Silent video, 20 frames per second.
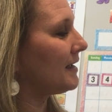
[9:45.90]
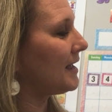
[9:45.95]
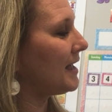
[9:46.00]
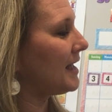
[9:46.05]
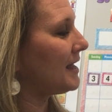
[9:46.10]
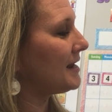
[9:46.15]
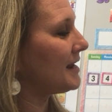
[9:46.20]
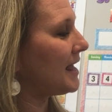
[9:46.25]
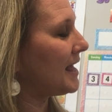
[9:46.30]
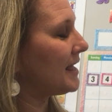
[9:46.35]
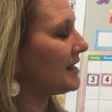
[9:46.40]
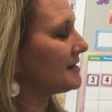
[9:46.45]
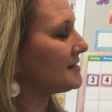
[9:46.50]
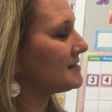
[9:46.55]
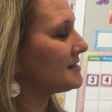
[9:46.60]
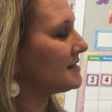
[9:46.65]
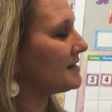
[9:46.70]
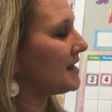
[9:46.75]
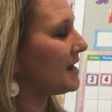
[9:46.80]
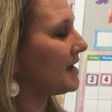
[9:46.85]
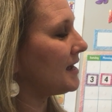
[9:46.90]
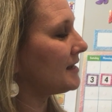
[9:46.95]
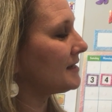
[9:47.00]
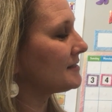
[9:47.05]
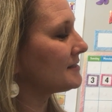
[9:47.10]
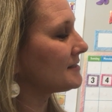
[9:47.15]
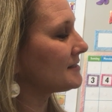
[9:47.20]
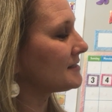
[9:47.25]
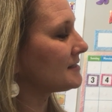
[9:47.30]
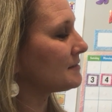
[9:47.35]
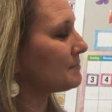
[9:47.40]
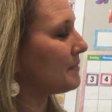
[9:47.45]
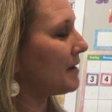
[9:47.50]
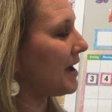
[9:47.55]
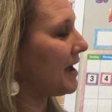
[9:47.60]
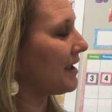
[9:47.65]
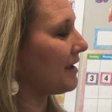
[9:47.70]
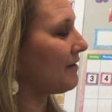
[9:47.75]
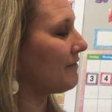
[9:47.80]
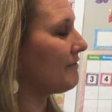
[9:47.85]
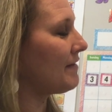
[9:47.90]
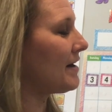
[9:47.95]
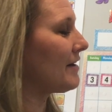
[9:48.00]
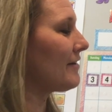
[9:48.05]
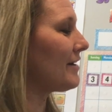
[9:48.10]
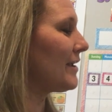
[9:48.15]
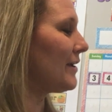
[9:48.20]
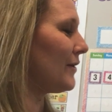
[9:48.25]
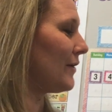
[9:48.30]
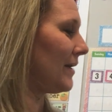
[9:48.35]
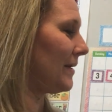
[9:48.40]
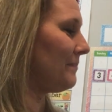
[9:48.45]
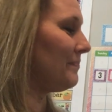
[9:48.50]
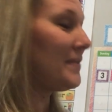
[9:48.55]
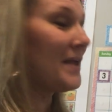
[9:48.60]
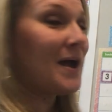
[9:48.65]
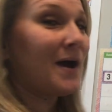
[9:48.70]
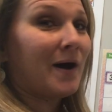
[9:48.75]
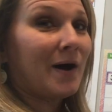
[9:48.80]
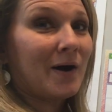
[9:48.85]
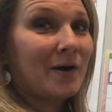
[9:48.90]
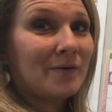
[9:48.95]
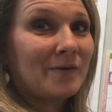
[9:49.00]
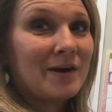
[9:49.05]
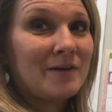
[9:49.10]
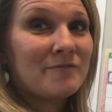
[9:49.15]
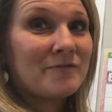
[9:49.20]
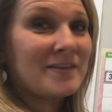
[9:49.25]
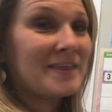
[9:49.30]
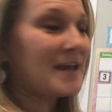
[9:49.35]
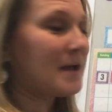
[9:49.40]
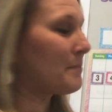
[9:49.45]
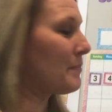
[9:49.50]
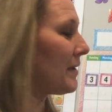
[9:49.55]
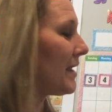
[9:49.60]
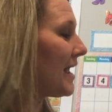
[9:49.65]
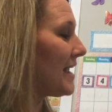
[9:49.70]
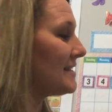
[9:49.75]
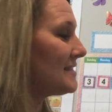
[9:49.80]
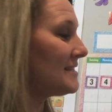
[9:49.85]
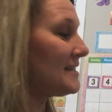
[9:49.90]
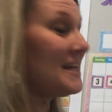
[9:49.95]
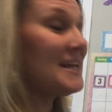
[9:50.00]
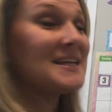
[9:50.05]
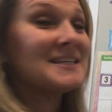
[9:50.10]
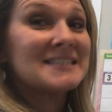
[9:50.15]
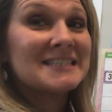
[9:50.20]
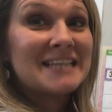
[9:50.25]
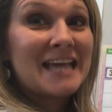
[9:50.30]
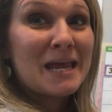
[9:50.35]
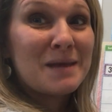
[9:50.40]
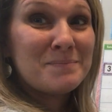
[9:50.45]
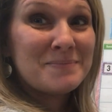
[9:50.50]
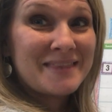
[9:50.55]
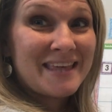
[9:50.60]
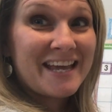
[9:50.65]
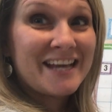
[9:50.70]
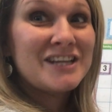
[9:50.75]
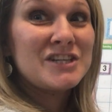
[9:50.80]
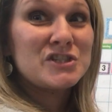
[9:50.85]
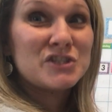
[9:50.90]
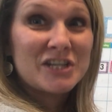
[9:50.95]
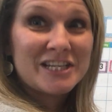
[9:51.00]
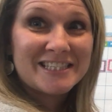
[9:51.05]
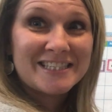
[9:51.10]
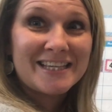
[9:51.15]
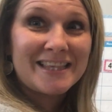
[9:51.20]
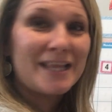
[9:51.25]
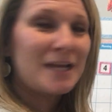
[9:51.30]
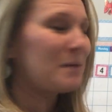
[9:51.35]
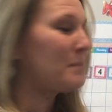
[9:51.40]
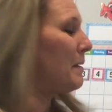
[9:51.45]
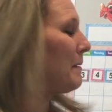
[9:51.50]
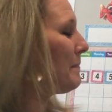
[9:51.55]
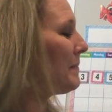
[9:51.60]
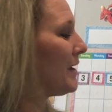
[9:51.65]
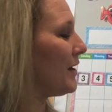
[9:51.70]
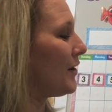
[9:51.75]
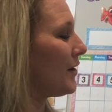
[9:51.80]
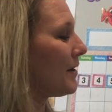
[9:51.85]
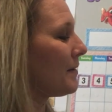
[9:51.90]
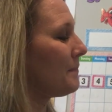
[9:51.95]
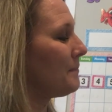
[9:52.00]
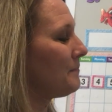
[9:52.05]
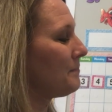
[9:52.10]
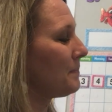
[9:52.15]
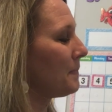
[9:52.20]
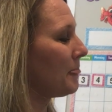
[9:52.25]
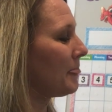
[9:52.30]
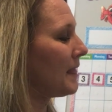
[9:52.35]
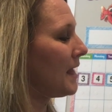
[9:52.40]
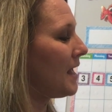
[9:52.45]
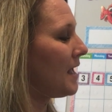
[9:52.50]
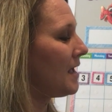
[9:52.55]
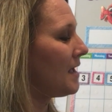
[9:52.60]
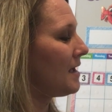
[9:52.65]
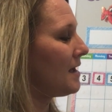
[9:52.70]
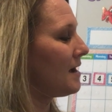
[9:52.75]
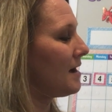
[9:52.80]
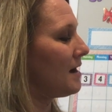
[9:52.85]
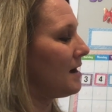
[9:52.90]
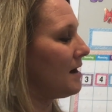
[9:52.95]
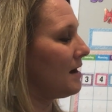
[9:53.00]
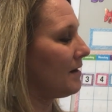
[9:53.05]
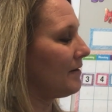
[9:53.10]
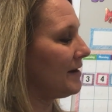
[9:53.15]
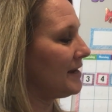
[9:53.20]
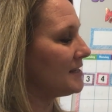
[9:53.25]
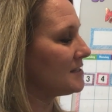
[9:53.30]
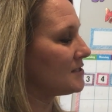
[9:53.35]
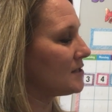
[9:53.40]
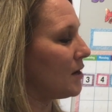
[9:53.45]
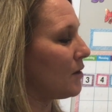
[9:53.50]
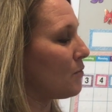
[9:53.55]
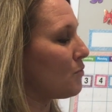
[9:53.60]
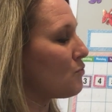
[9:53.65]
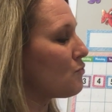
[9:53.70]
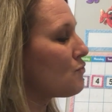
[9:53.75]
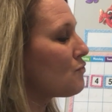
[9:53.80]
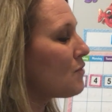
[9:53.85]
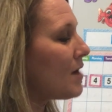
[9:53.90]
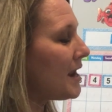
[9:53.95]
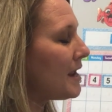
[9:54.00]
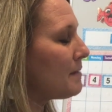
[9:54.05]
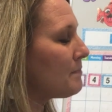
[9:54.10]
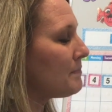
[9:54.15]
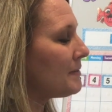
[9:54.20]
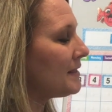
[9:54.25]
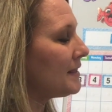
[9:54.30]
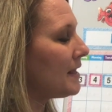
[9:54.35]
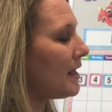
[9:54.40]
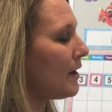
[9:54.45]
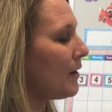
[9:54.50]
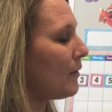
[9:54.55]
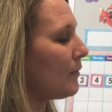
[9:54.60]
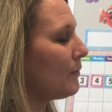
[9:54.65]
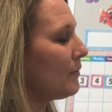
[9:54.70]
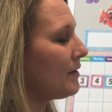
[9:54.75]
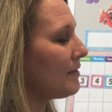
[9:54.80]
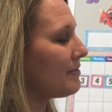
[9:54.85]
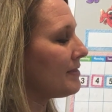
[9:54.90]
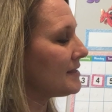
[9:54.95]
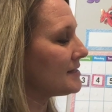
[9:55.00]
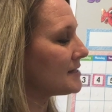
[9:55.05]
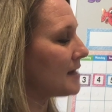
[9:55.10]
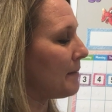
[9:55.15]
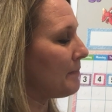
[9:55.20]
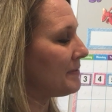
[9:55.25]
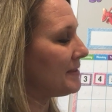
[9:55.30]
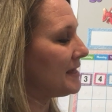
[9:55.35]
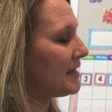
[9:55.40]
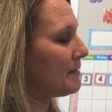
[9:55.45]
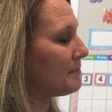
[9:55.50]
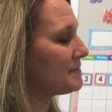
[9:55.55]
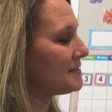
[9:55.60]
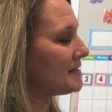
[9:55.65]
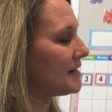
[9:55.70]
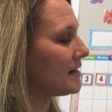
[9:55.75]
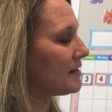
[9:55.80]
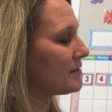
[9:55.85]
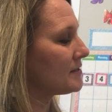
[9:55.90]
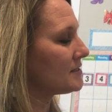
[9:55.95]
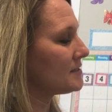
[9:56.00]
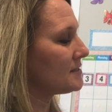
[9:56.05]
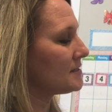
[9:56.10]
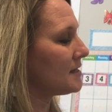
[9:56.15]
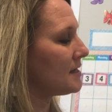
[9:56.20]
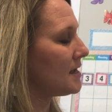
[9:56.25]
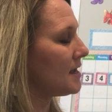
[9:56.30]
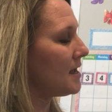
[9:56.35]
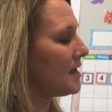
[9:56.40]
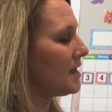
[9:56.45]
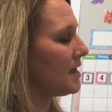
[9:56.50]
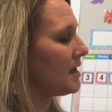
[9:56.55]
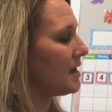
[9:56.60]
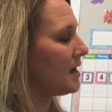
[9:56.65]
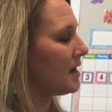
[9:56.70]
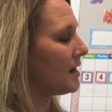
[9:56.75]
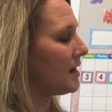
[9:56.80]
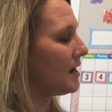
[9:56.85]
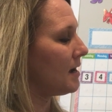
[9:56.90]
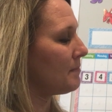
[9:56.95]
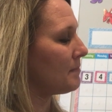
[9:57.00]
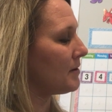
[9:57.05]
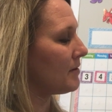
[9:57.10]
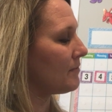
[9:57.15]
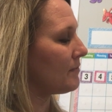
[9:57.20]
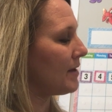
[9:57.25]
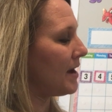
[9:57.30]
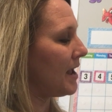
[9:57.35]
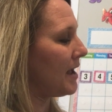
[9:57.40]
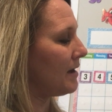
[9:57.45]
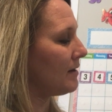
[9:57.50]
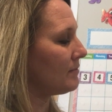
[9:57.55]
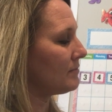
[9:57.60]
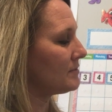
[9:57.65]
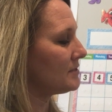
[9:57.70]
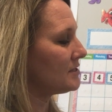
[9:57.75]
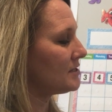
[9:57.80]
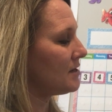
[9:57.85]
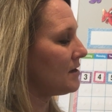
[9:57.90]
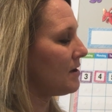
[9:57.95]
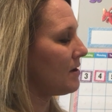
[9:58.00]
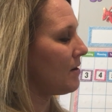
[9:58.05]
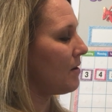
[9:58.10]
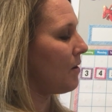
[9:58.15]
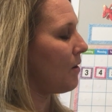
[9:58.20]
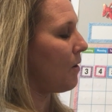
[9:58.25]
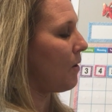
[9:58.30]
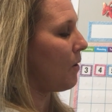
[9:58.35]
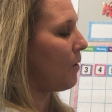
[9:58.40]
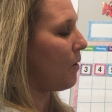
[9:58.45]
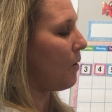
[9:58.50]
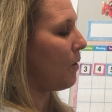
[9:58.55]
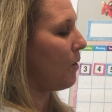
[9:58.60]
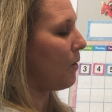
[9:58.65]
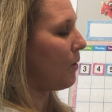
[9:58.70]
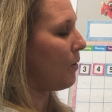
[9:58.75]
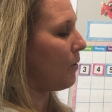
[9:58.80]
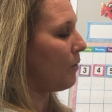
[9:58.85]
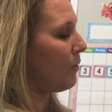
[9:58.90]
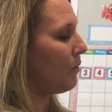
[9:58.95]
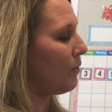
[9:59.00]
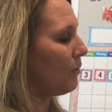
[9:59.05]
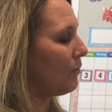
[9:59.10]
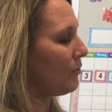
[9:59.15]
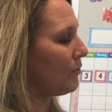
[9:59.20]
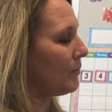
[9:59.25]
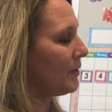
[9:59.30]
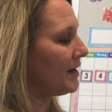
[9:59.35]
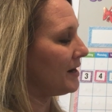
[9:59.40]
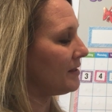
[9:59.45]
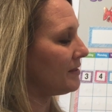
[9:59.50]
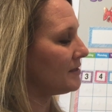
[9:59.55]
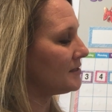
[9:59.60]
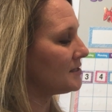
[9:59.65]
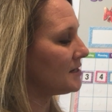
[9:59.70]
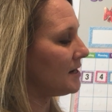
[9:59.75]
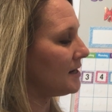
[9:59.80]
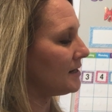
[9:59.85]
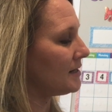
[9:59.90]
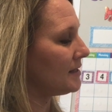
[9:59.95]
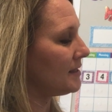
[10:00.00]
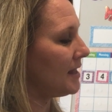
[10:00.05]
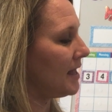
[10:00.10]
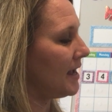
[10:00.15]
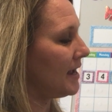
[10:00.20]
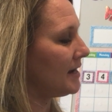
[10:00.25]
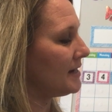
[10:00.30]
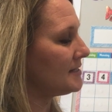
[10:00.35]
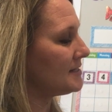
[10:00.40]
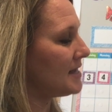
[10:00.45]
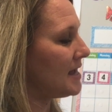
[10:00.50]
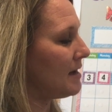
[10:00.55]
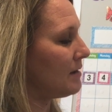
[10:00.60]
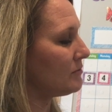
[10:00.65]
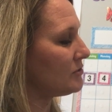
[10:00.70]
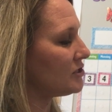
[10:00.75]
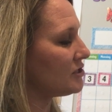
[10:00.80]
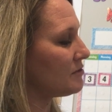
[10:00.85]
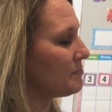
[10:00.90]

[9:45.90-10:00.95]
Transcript: And end in a smile. Very good. All right, for the uppercase C, same thing, just a little bit bigger. All right, start right below the top of the upstairs. Come around, all the way to the dotted line, down to